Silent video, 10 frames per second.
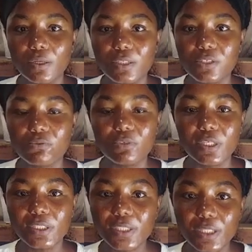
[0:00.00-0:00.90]
is
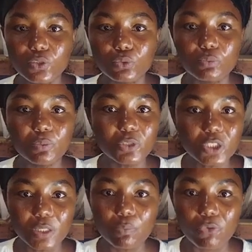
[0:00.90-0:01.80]
related to maybe
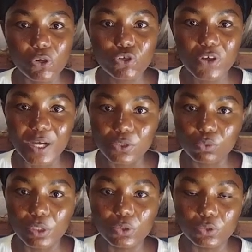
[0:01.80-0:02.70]
temperature as
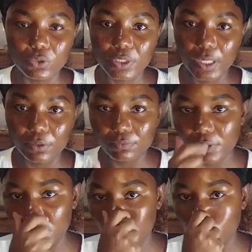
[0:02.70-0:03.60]
well, those kind of
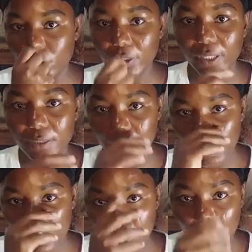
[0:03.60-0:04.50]
things. You'll get
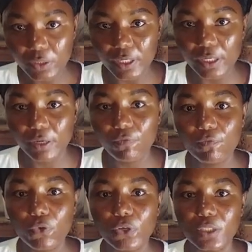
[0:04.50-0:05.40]
all the
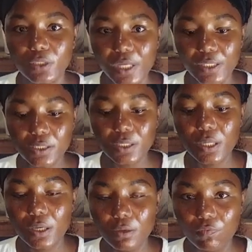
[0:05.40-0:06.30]
info in that
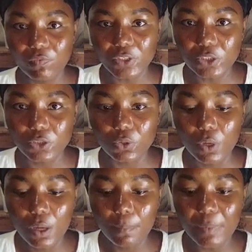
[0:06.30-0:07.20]
video.
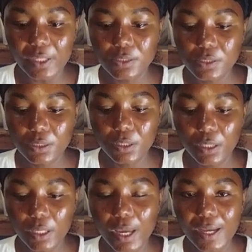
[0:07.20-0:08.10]
But
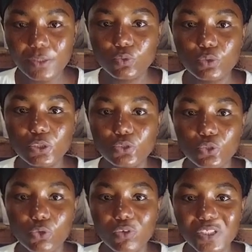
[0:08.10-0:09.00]
here you want to
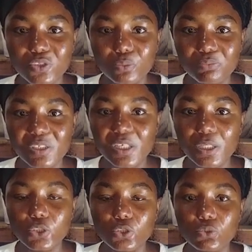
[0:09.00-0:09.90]
correct your
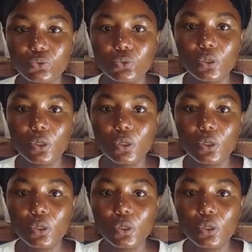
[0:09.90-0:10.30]
pH to